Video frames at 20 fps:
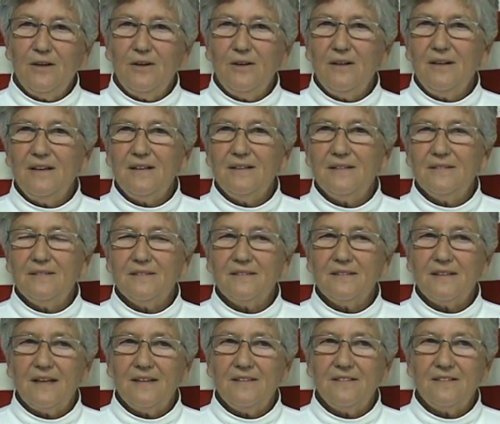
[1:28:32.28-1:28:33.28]
Oh, I,
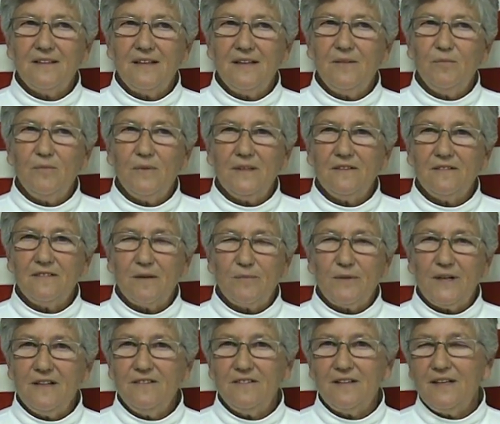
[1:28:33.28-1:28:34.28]
I stayed one
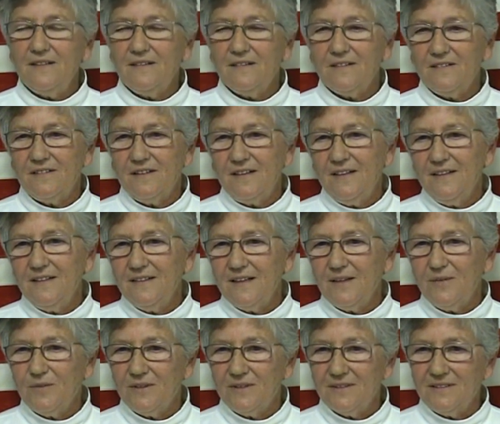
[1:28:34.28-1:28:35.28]
summer. I stayed in the city and
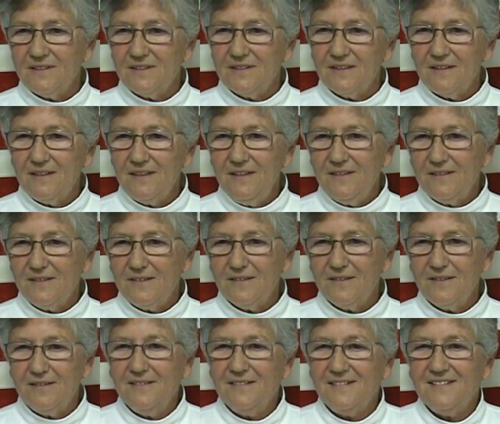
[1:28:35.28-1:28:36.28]
I worked in a
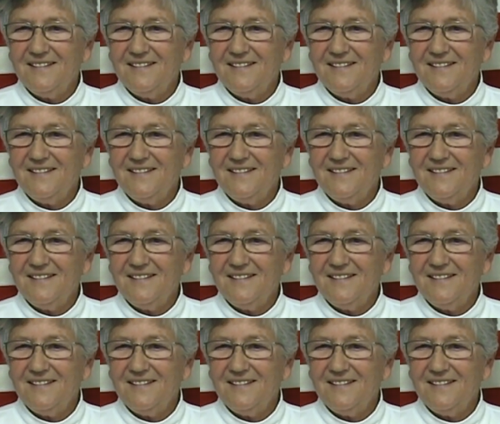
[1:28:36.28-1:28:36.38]
cleaners.